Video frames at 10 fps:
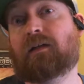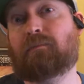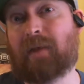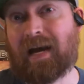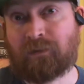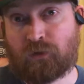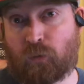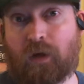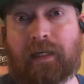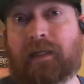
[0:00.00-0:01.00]
Madden
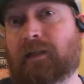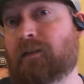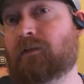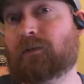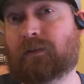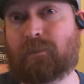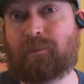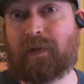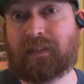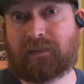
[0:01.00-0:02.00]
20 is the
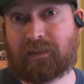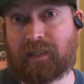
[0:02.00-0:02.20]
best